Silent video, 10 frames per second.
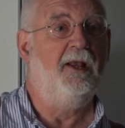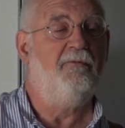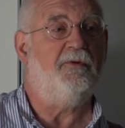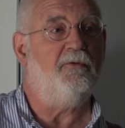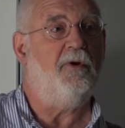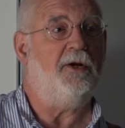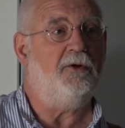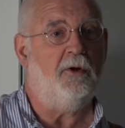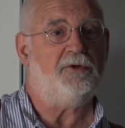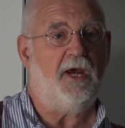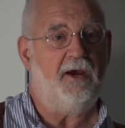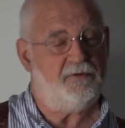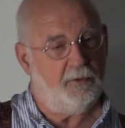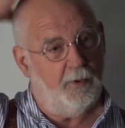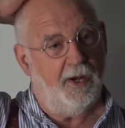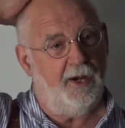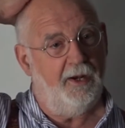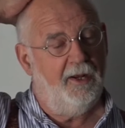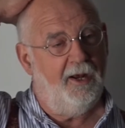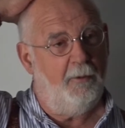for the right not to have to
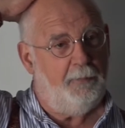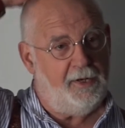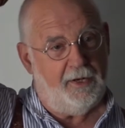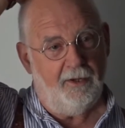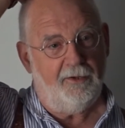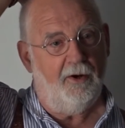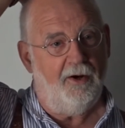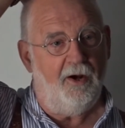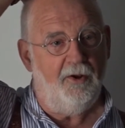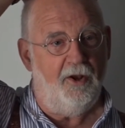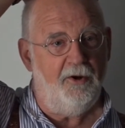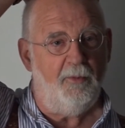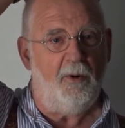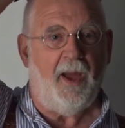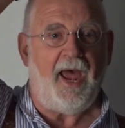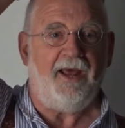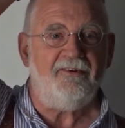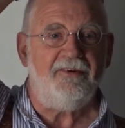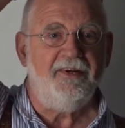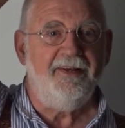wear a pinny and a mob hat.